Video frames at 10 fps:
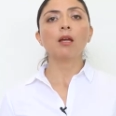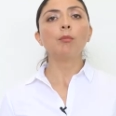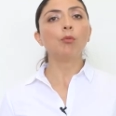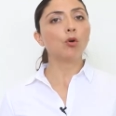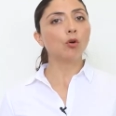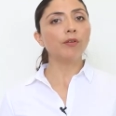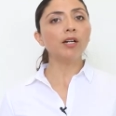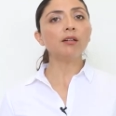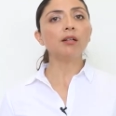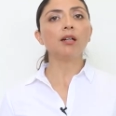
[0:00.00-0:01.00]

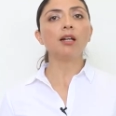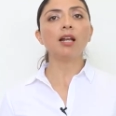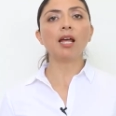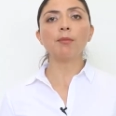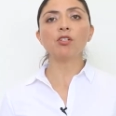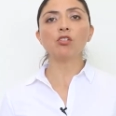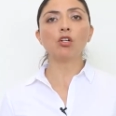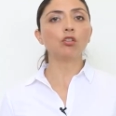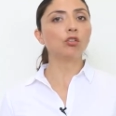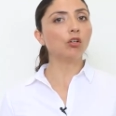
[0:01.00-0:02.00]
Moreover, lime is
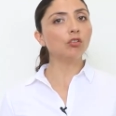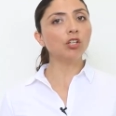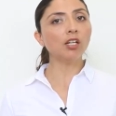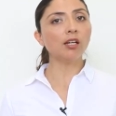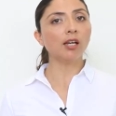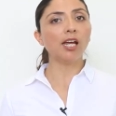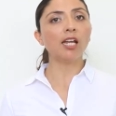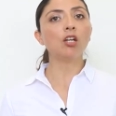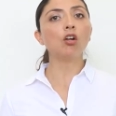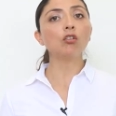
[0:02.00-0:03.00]
non-toxic
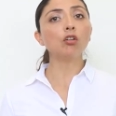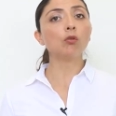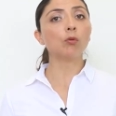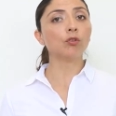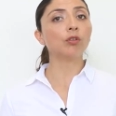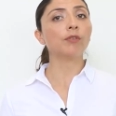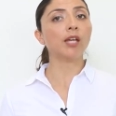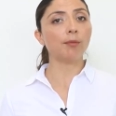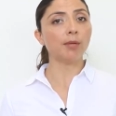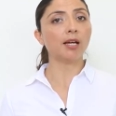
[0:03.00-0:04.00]
and non-corrosive
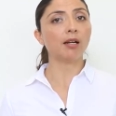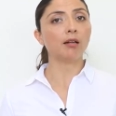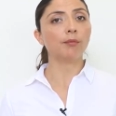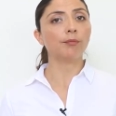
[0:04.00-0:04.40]
chemical,